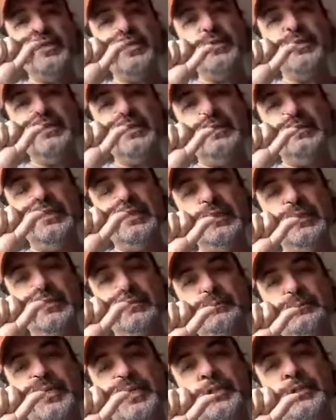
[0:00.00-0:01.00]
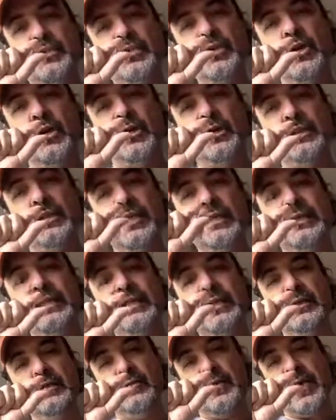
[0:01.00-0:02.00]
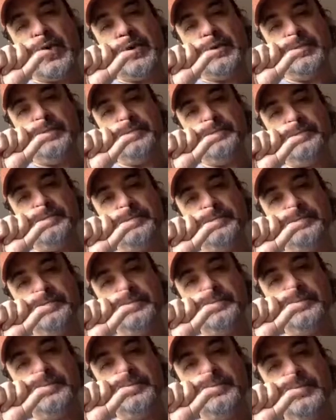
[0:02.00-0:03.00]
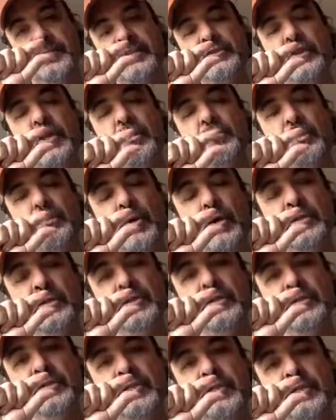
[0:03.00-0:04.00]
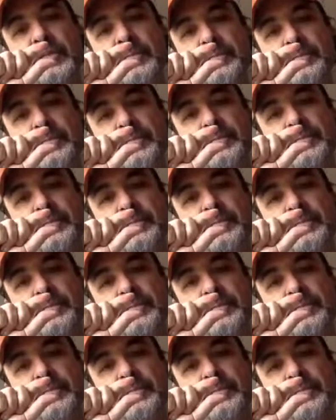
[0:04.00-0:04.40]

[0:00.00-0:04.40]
is a little piece called Kaliningrad that's on the Baltic Sea.